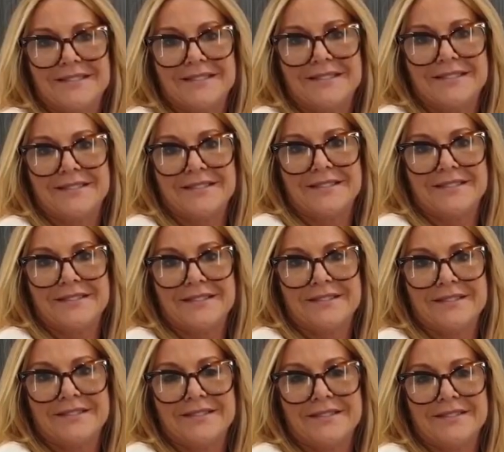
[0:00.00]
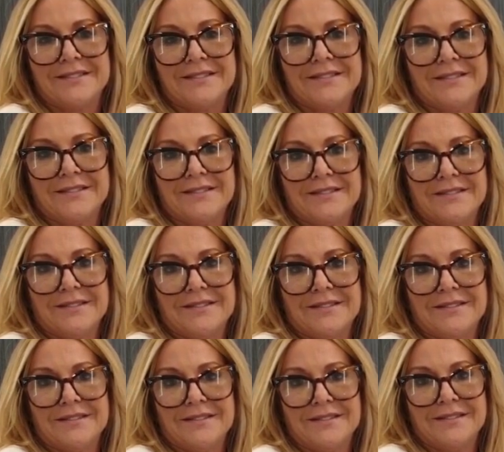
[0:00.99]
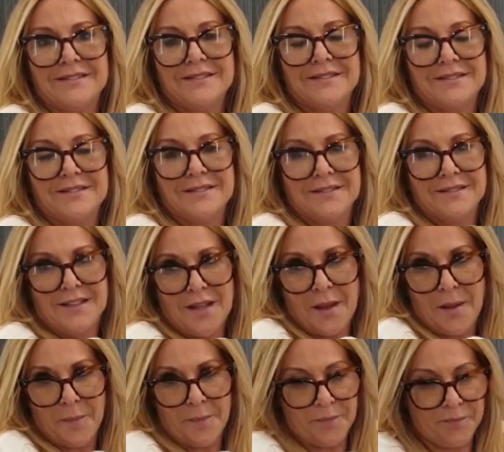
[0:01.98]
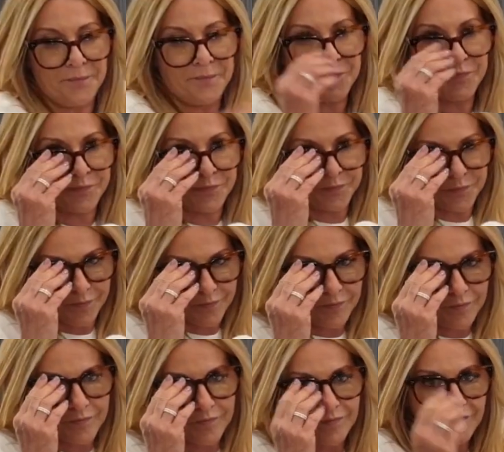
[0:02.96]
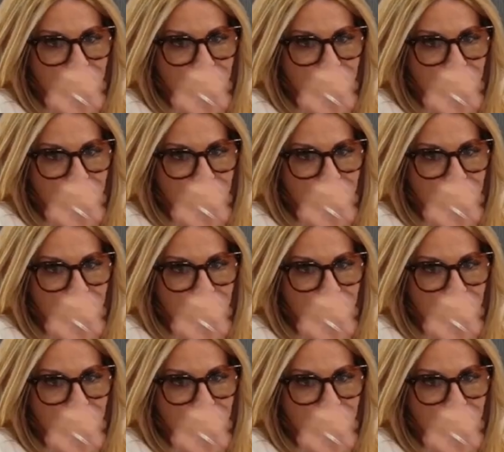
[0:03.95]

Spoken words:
[no speech]